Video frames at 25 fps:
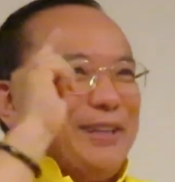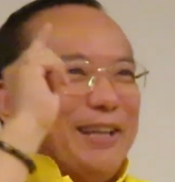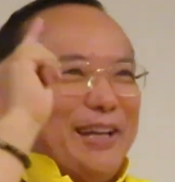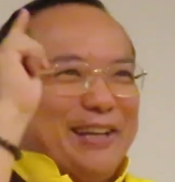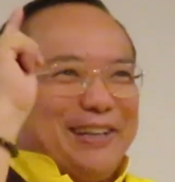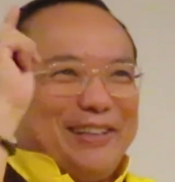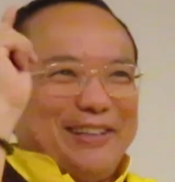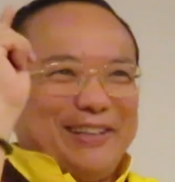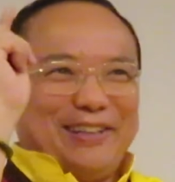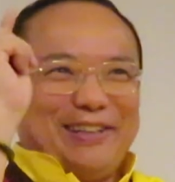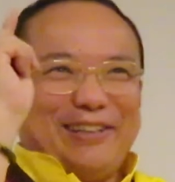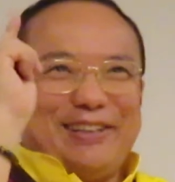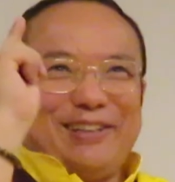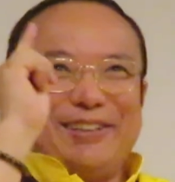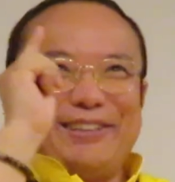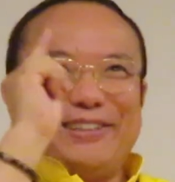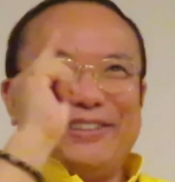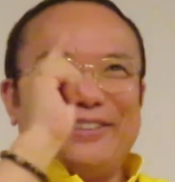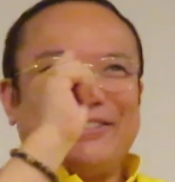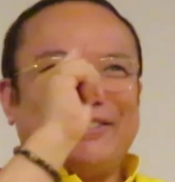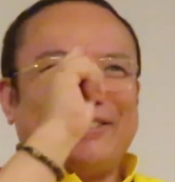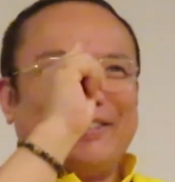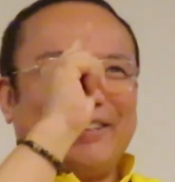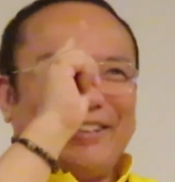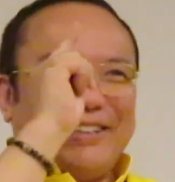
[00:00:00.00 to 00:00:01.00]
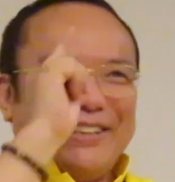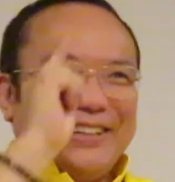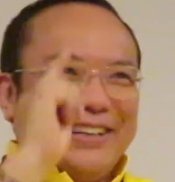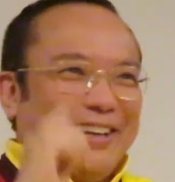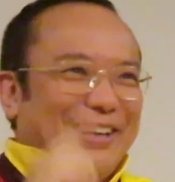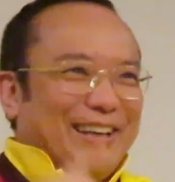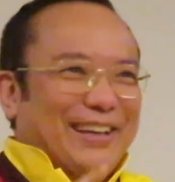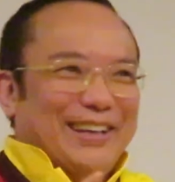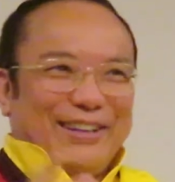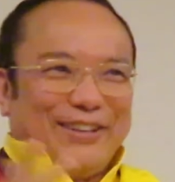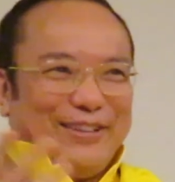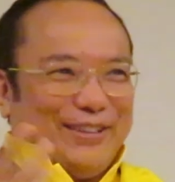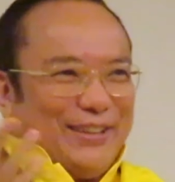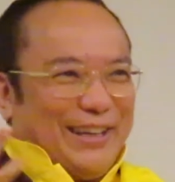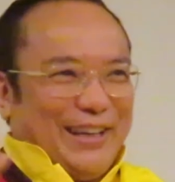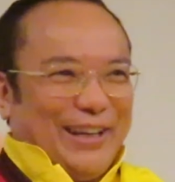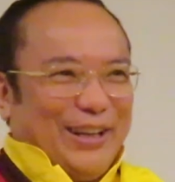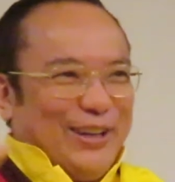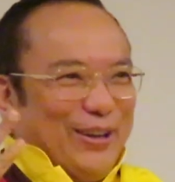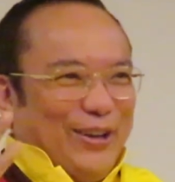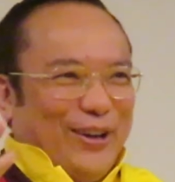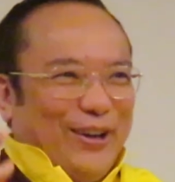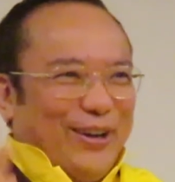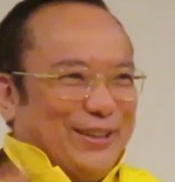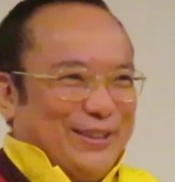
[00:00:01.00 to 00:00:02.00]
that is, that
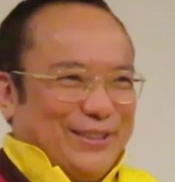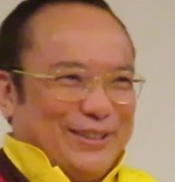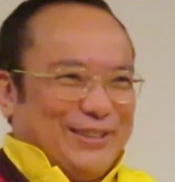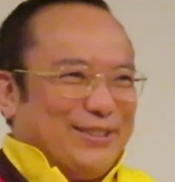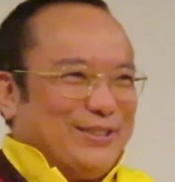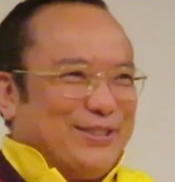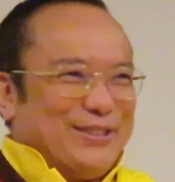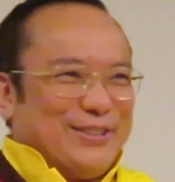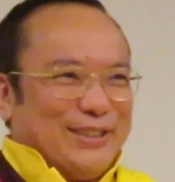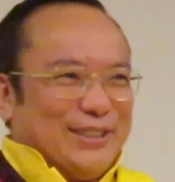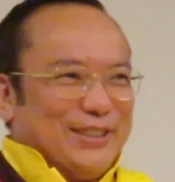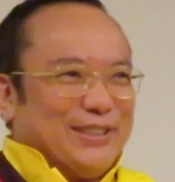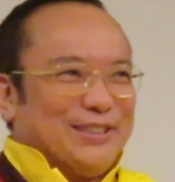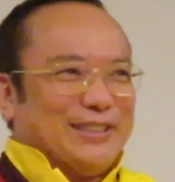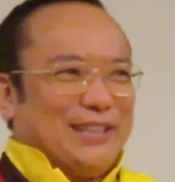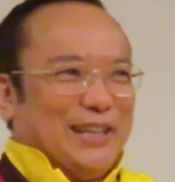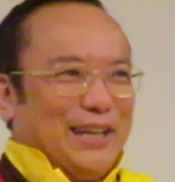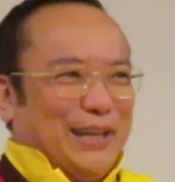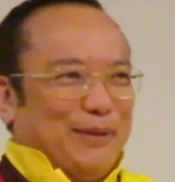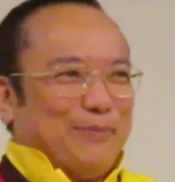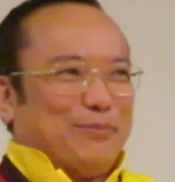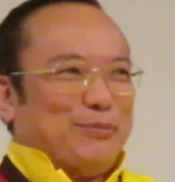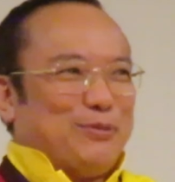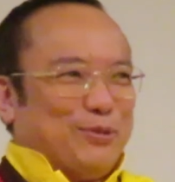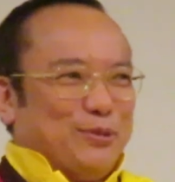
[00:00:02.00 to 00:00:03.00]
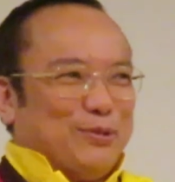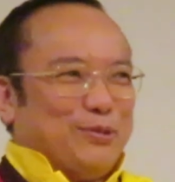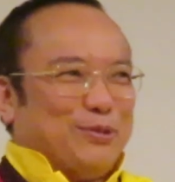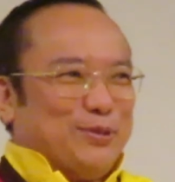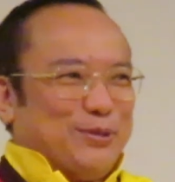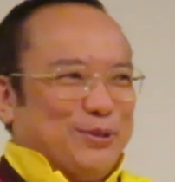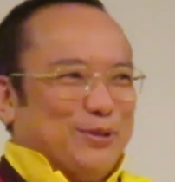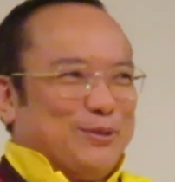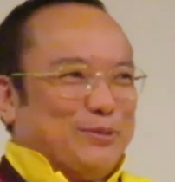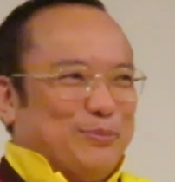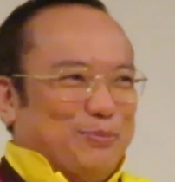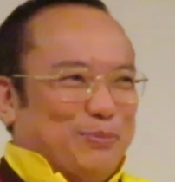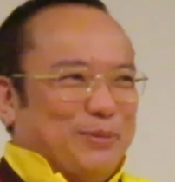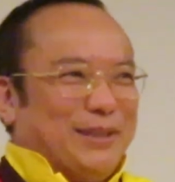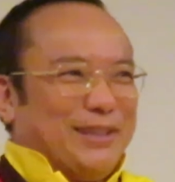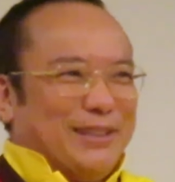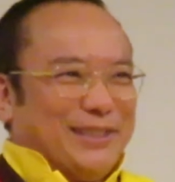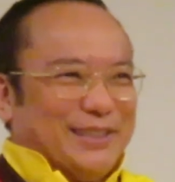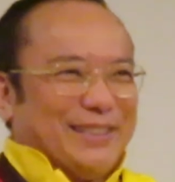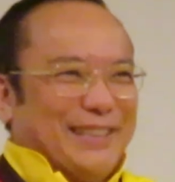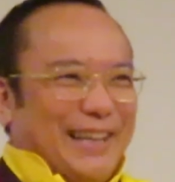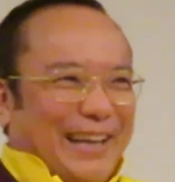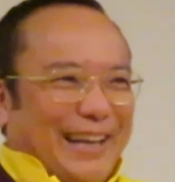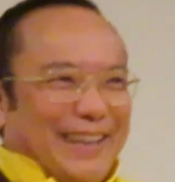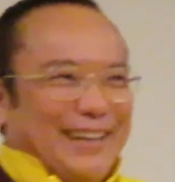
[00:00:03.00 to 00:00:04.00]
cannot, you just have to be
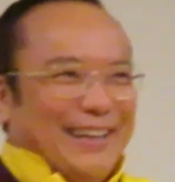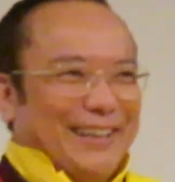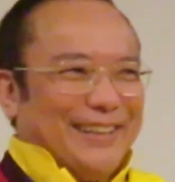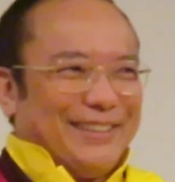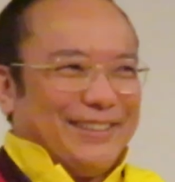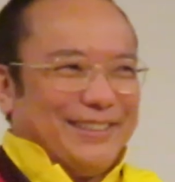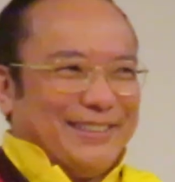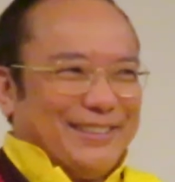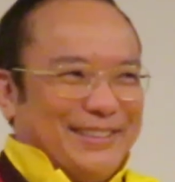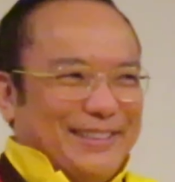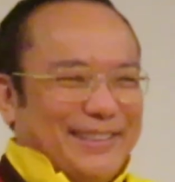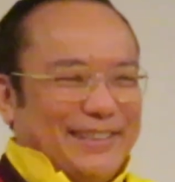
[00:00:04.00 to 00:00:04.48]
silent.